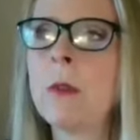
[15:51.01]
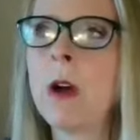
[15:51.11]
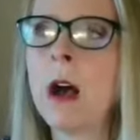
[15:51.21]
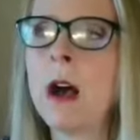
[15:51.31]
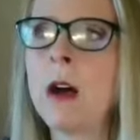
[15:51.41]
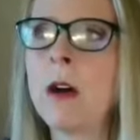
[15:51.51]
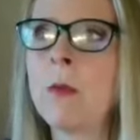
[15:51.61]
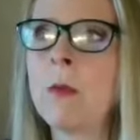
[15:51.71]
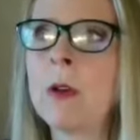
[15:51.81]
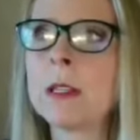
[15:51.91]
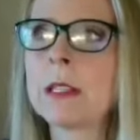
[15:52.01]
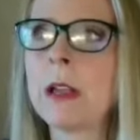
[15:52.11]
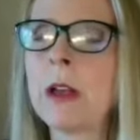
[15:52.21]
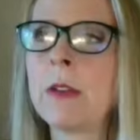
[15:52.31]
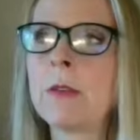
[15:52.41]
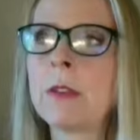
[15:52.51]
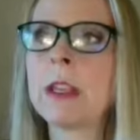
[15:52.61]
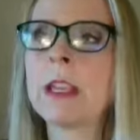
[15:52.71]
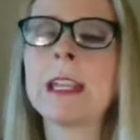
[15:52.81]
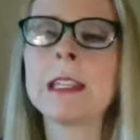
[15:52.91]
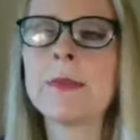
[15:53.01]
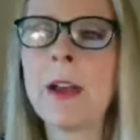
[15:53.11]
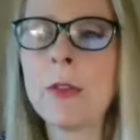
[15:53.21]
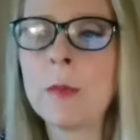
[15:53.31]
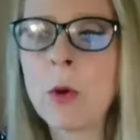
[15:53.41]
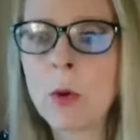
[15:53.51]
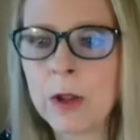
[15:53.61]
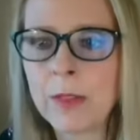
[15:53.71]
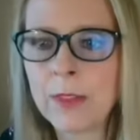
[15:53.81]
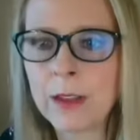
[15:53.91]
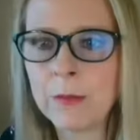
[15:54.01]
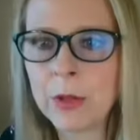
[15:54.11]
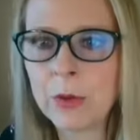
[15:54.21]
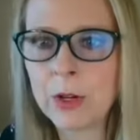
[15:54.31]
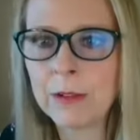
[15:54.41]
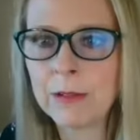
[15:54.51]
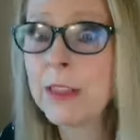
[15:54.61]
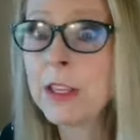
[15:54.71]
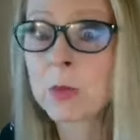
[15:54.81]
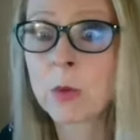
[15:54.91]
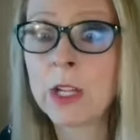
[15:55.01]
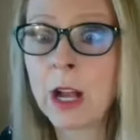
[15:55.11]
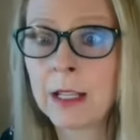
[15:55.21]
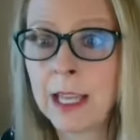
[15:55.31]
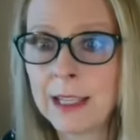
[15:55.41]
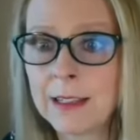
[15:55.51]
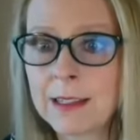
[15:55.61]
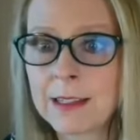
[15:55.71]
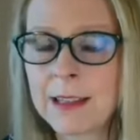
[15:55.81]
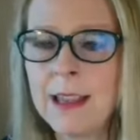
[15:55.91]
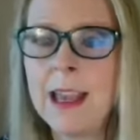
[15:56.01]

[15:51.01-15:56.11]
was the kids found the porn on the computer, and these were young kids.